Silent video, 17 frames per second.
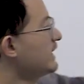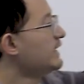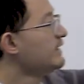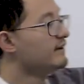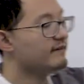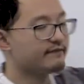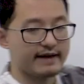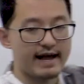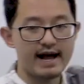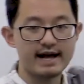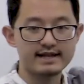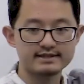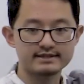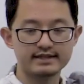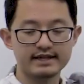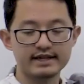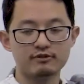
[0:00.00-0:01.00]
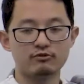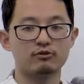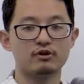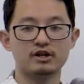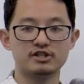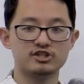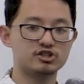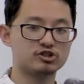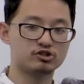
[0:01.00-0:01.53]
if acetate were
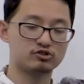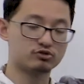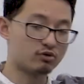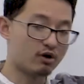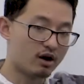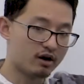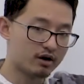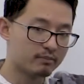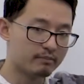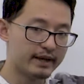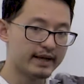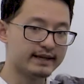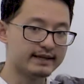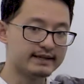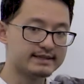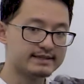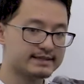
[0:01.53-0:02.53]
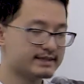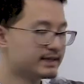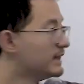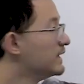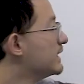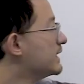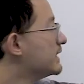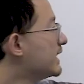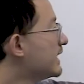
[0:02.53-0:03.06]
a strong base,
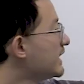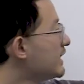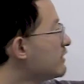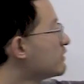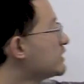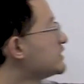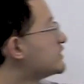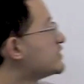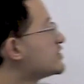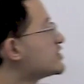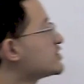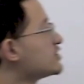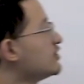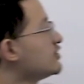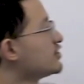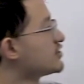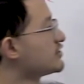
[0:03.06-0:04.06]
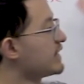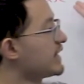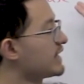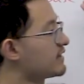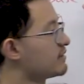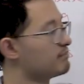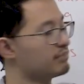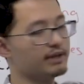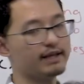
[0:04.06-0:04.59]
then it would
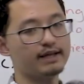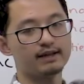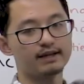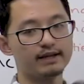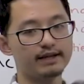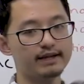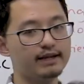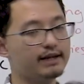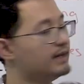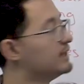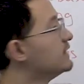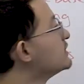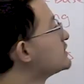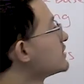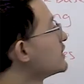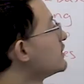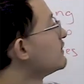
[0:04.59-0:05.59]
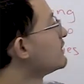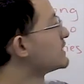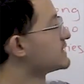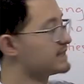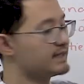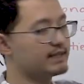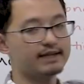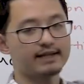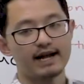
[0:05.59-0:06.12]
dissociate completely, so
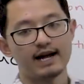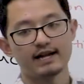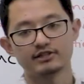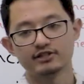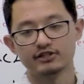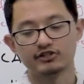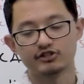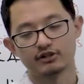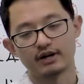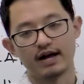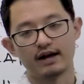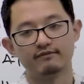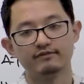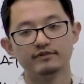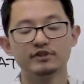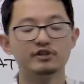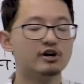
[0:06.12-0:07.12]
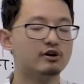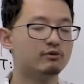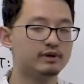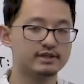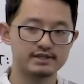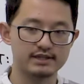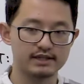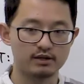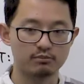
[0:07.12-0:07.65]
acetic acid should have no
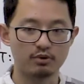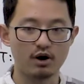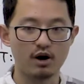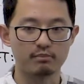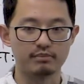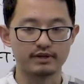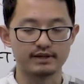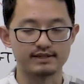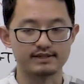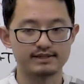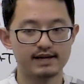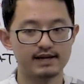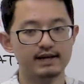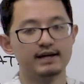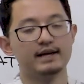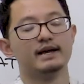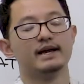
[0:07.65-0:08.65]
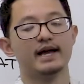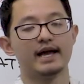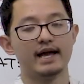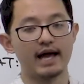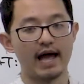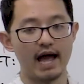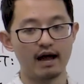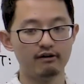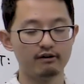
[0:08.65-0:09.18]
acidic properties.
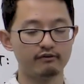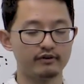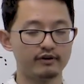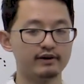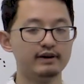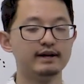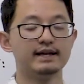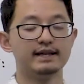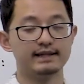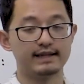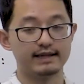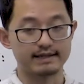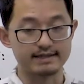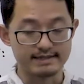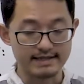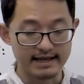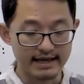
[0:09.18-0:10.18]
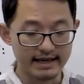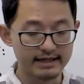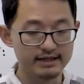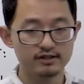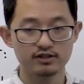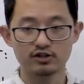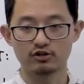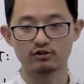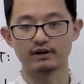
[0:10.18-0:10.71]
However, that is
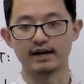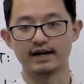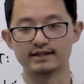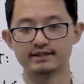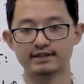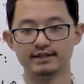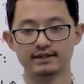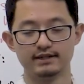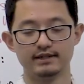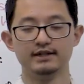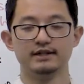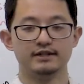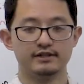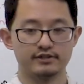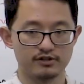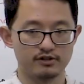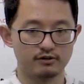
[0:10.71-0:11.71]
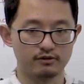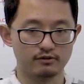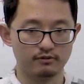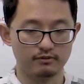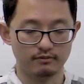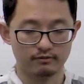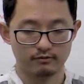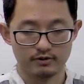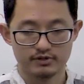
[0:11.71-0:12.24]
incorrect.
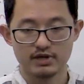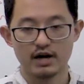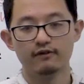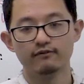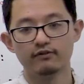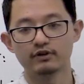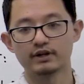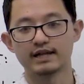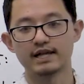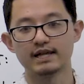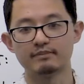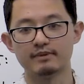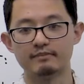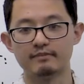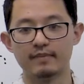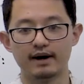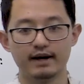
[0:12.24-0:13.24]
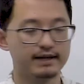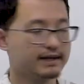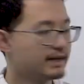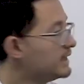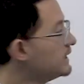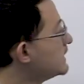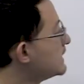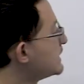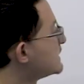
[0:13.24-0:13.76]
So what's helpful to keep in mind
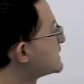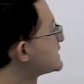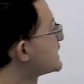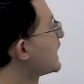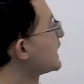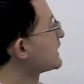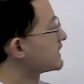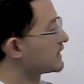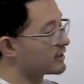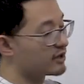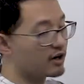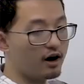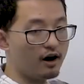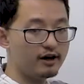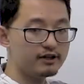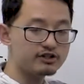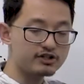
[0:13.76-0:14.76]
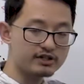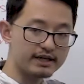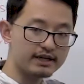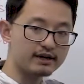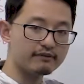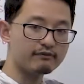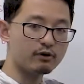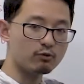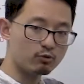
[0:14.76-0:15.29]
is that the conjugate
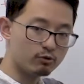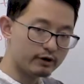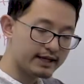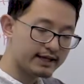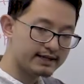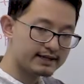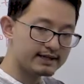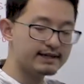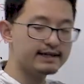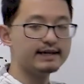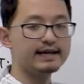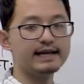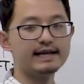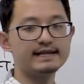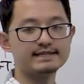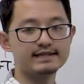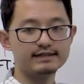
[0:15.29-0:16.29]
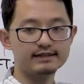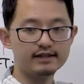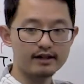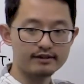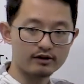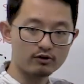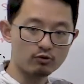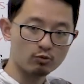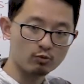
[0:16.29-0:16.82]
of a weak is
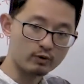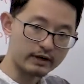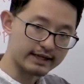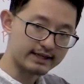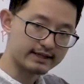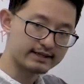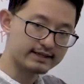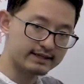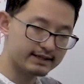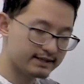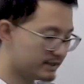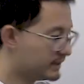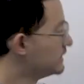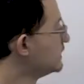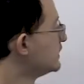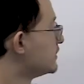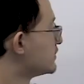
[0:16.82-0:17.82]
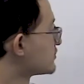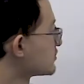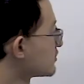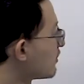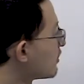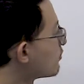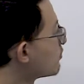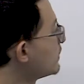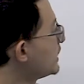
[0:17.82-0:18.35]
another weak. So
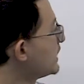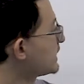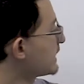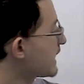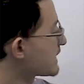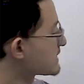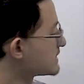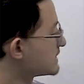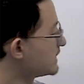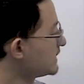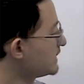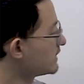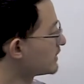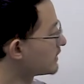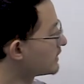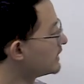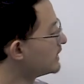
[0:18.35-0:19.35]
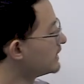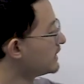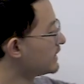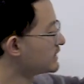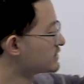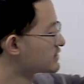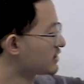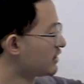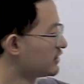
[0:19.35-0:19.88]
our weak acid here,
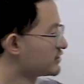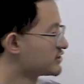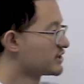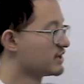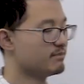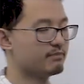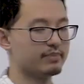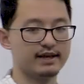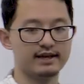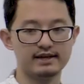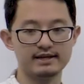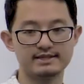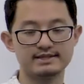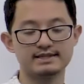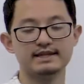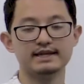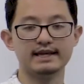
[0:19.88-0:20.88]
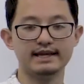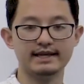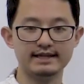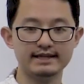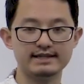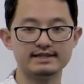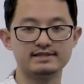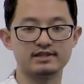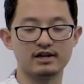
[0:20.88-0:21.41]
its conjugate base
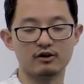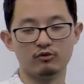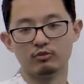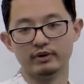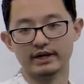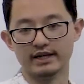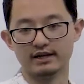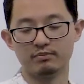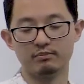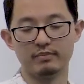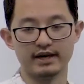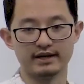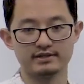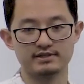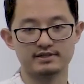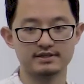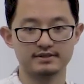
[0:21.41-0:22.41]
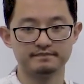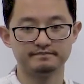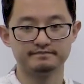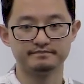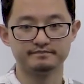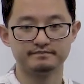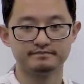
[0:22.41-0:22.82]
is a weak base.